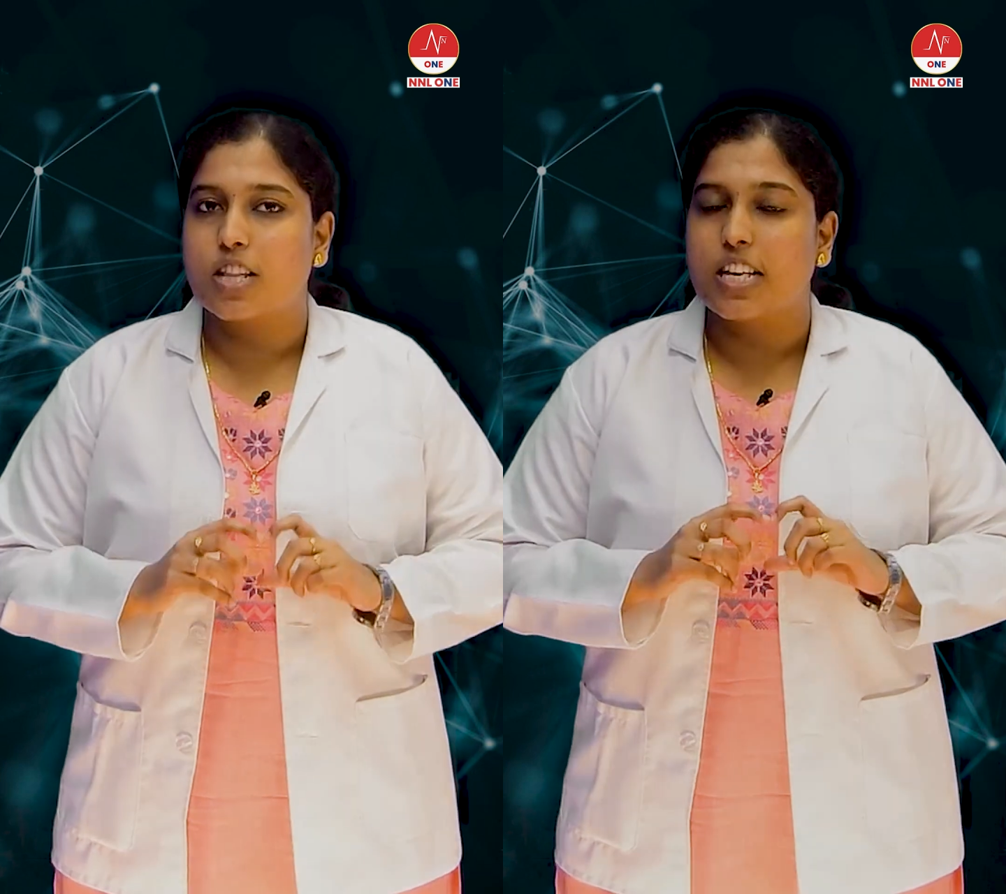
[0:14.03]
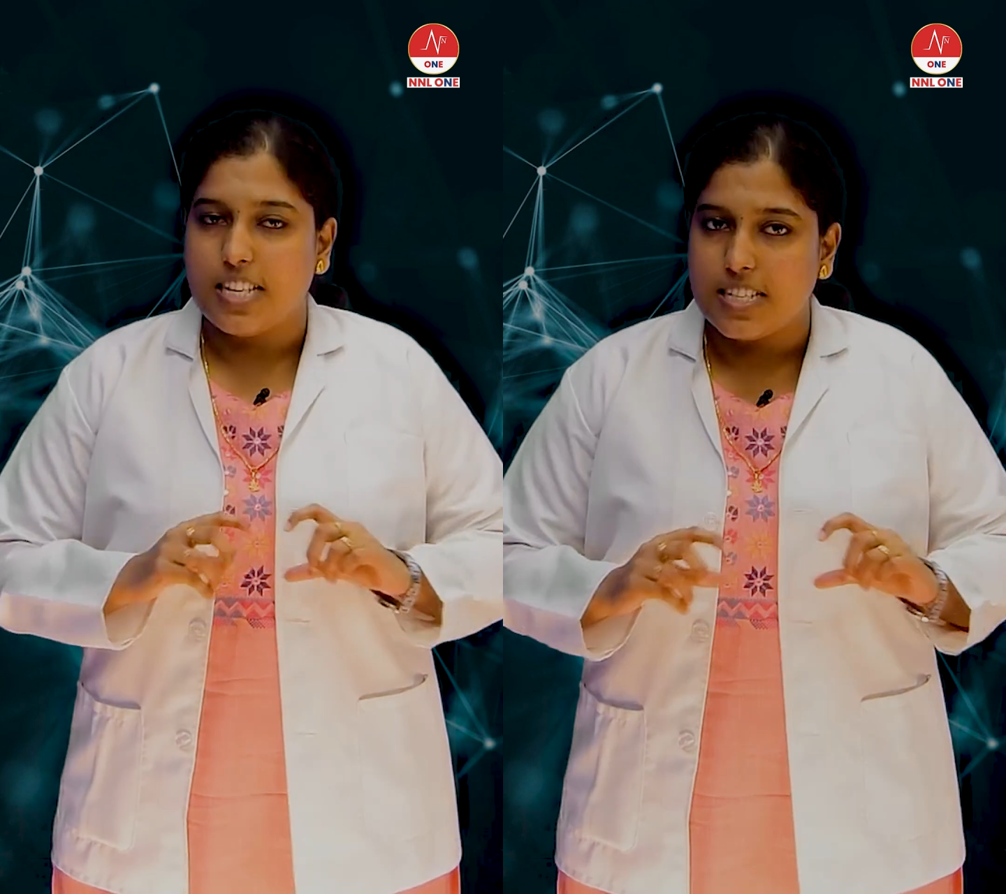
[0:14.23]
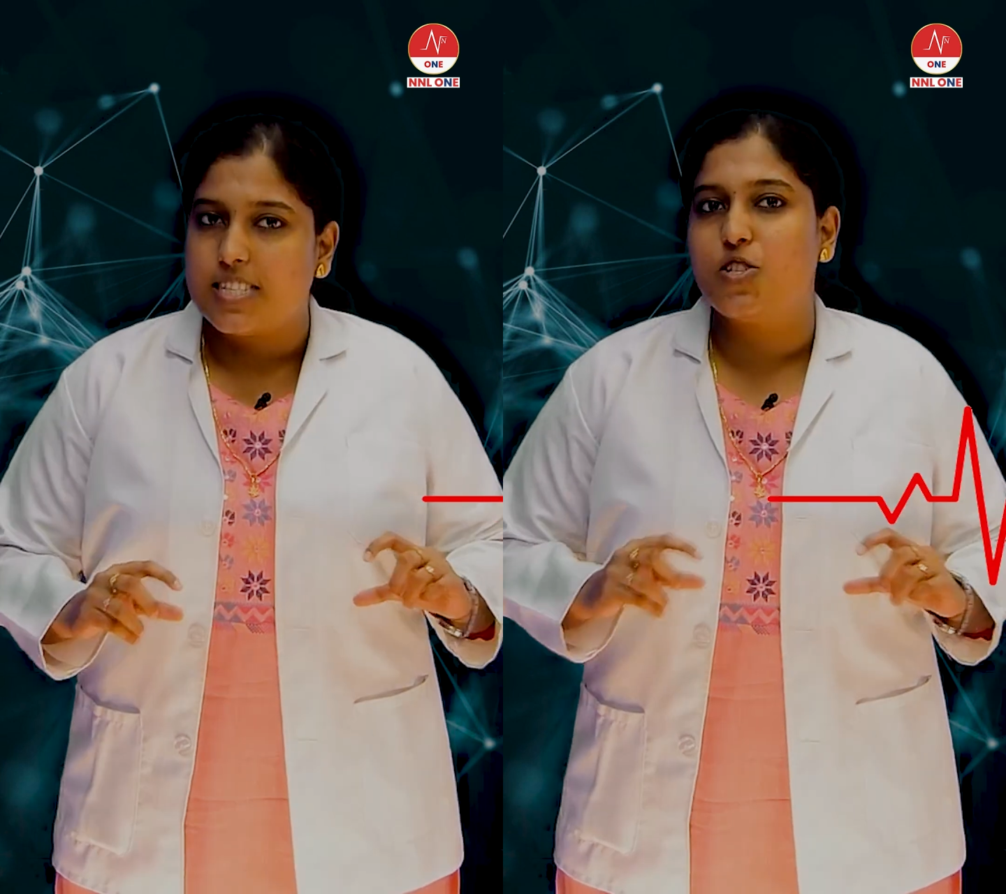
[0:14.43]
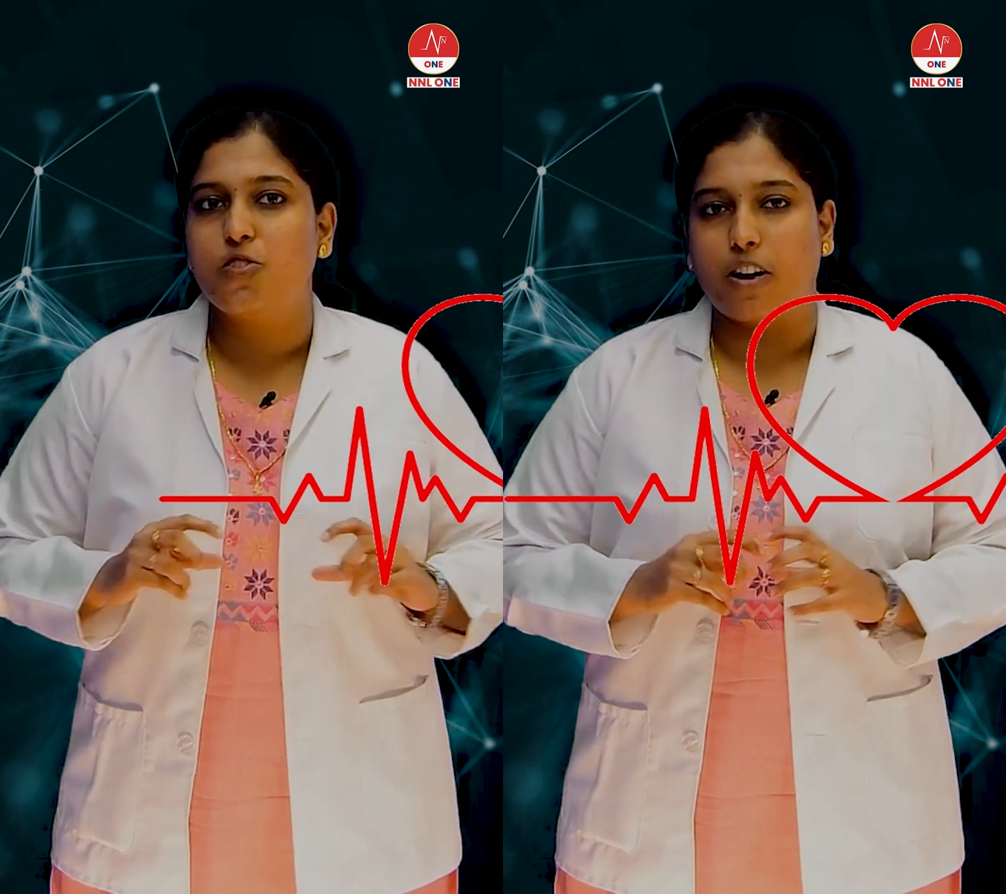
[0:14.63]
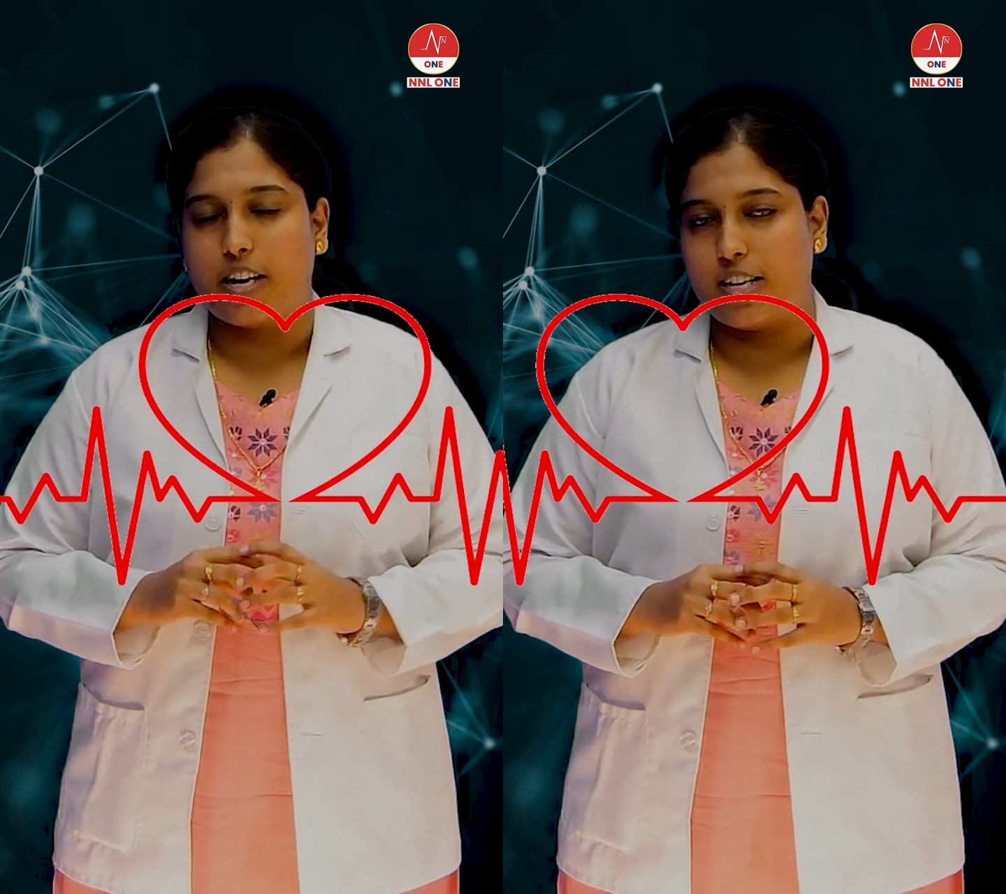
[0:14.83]
ECG
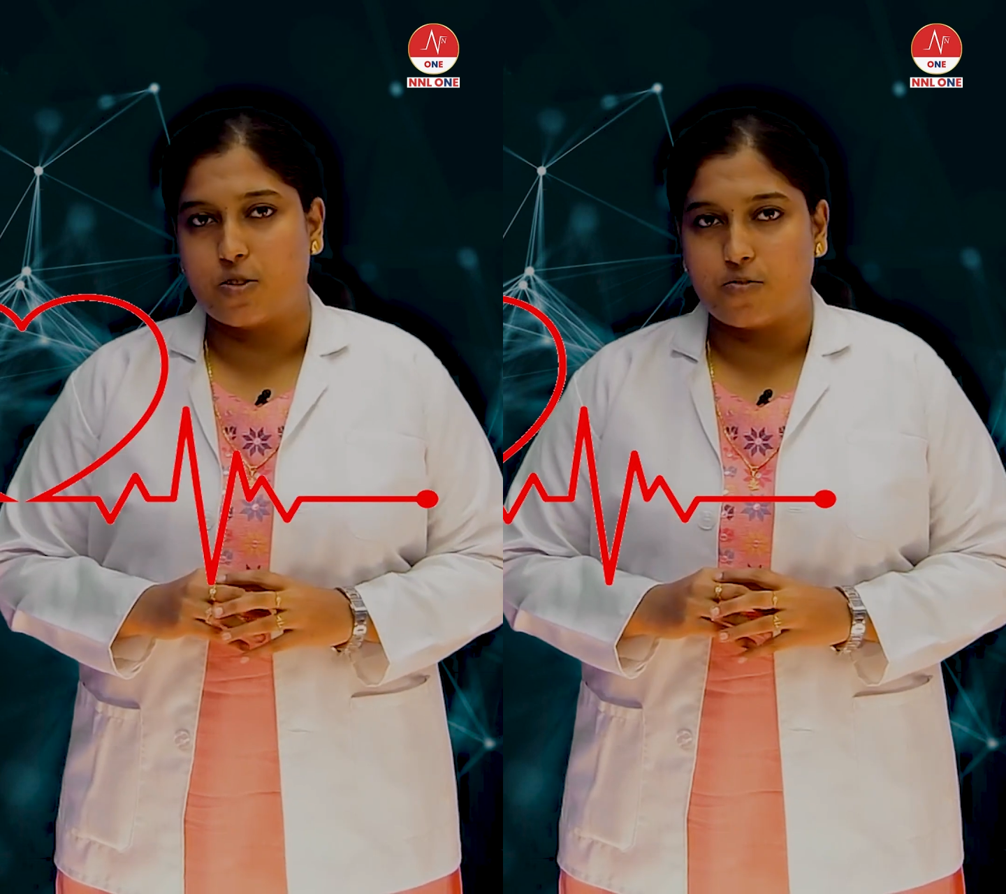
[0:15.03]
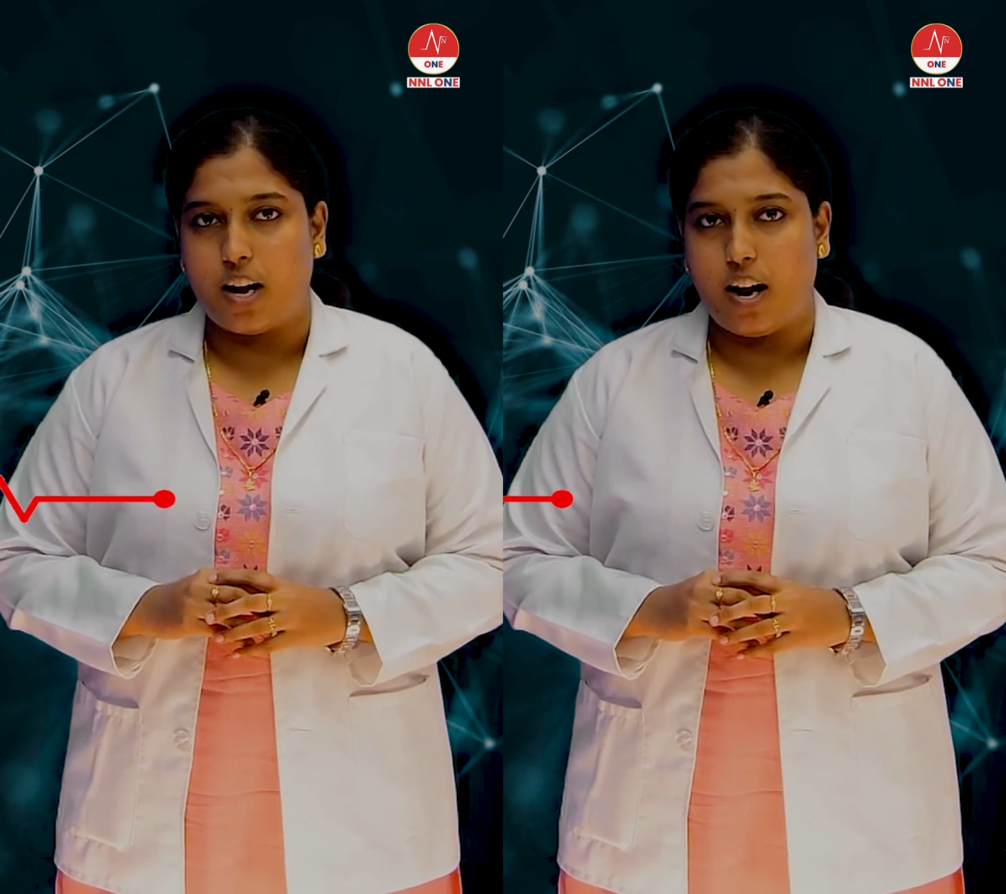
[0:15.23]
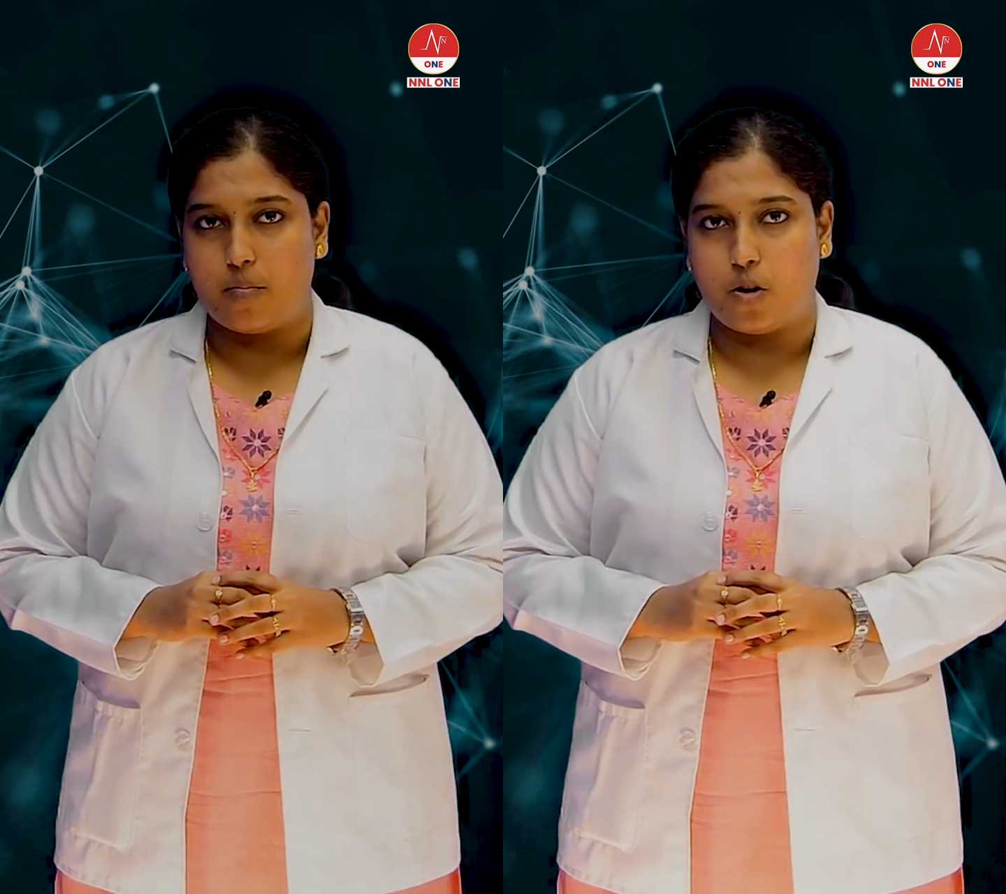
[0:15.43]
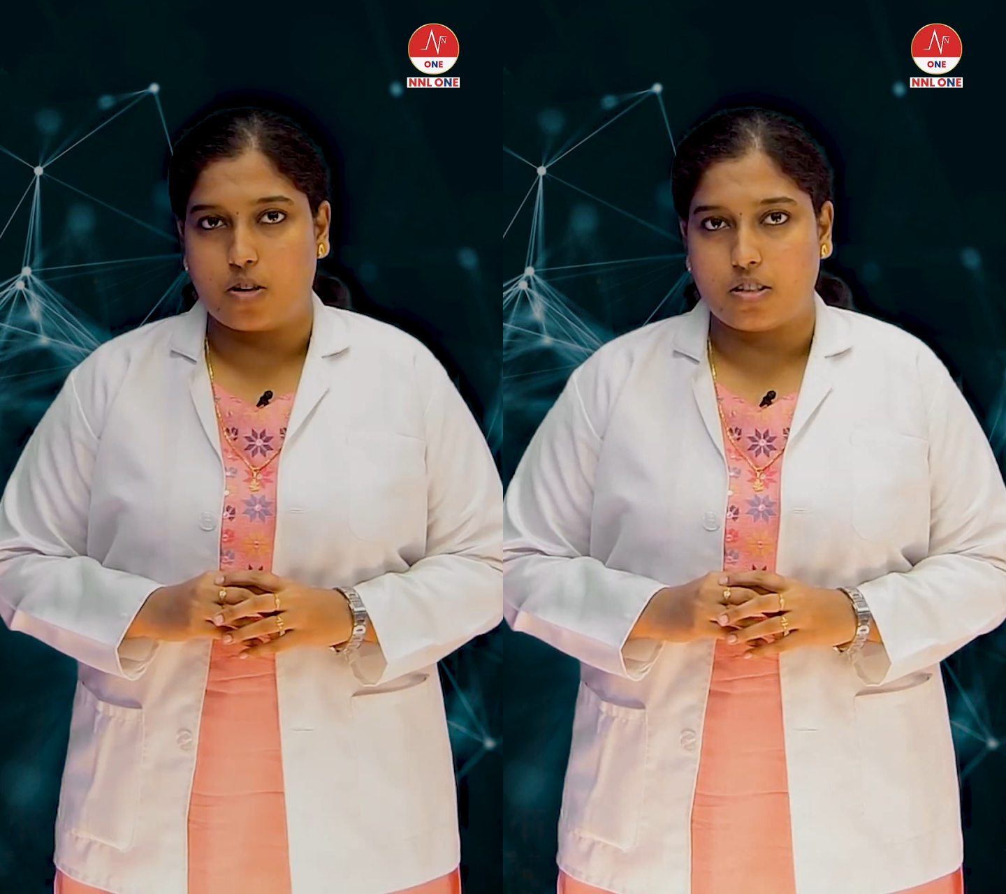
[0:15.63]
findings of the heart block.